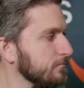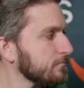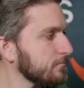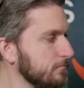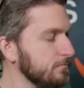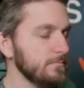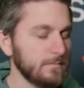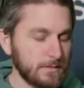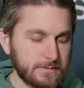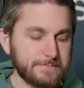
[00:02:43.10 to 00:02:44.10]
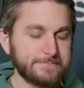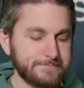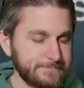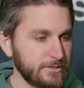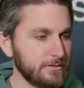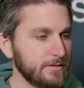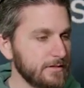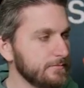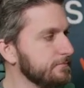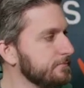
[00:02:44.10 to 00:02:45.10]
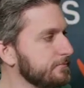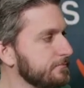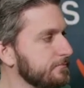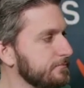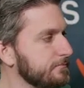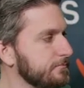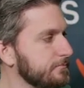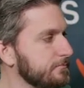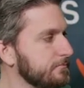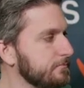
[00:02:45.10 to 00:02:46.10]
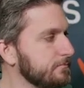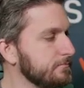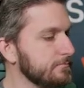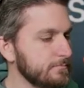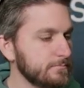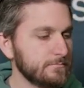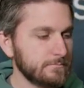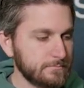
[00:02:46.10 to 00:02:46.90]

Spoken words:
(silent)